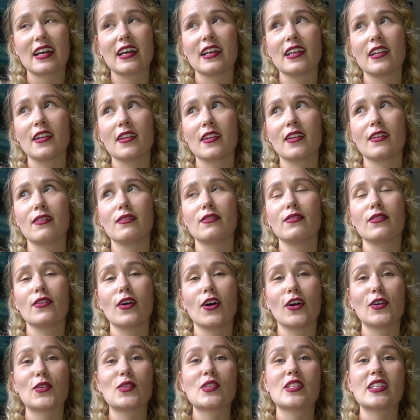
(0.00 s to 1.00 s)
I love
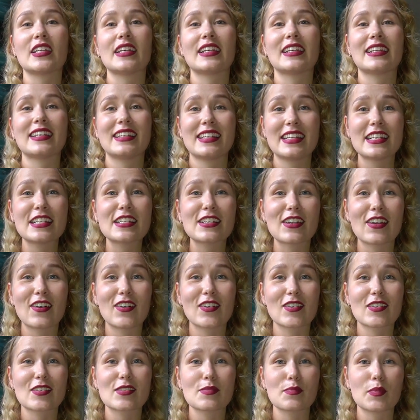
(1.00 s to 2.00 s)
hosting
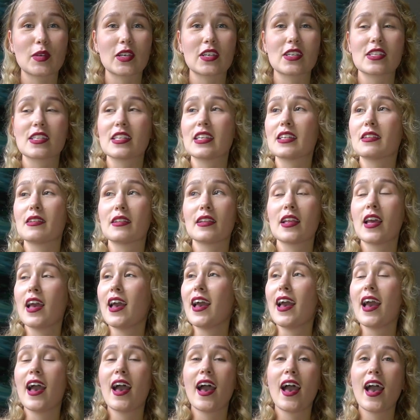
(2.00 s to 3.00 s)
knit-alongs because it
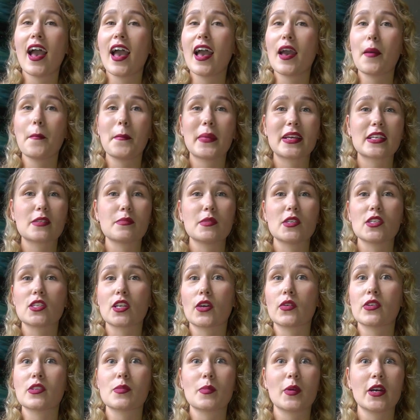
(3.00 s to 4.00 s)
makes me so
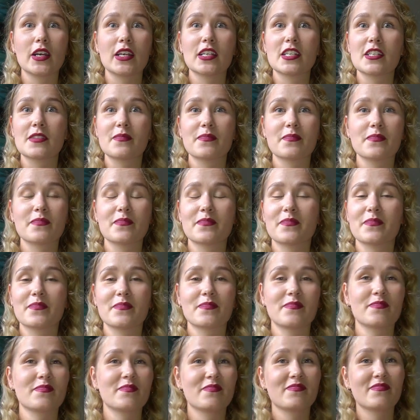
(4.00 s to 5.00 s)
inspired.
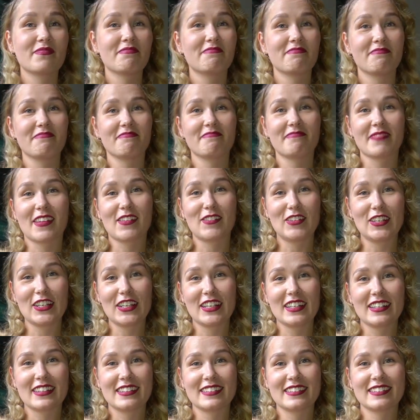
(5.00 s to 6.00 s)
Have a look.